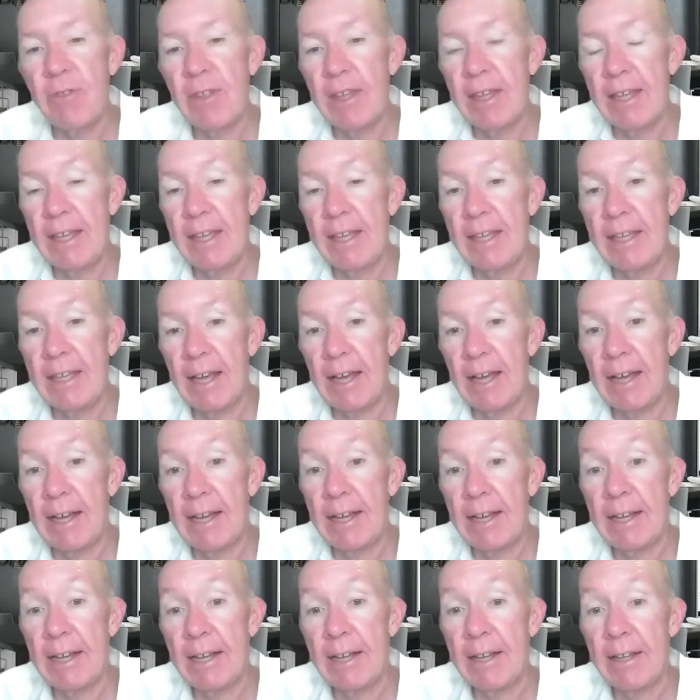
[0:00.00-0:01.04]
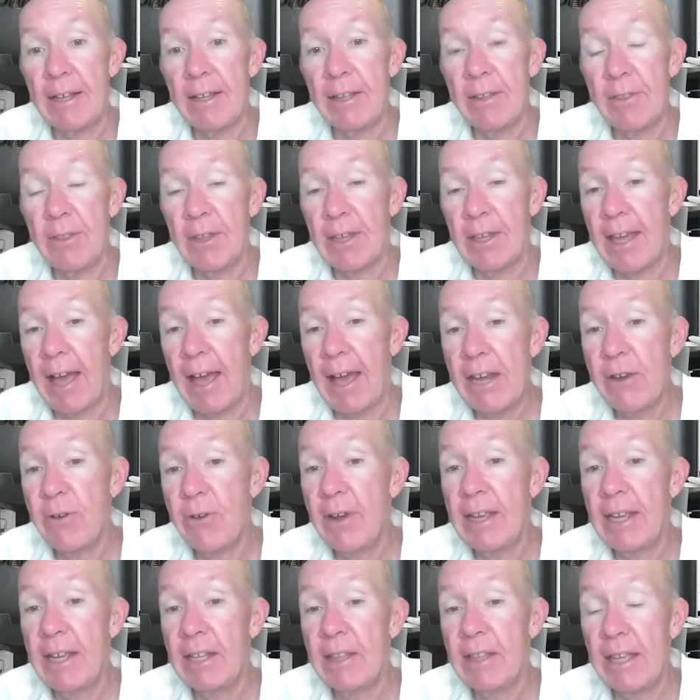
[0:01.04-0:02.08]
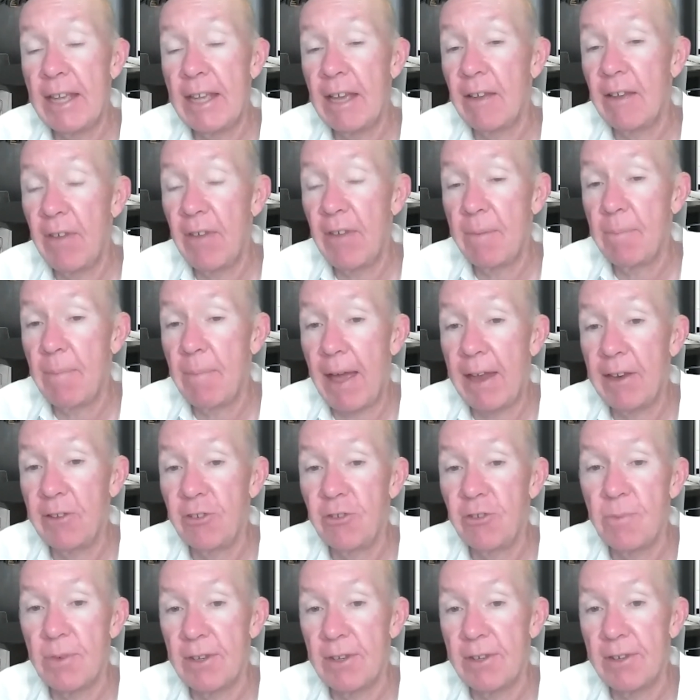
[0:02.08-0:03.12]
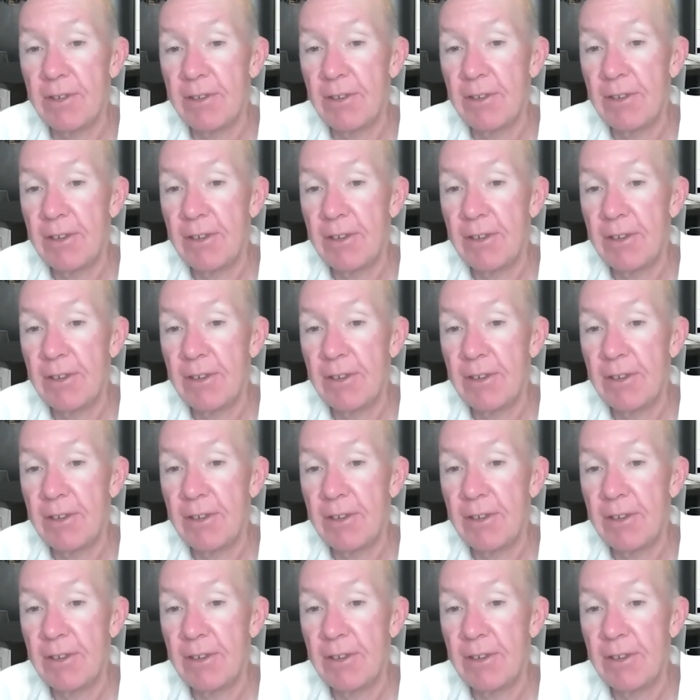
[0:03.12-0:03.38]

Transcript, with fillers: the, uh, the catering and the event management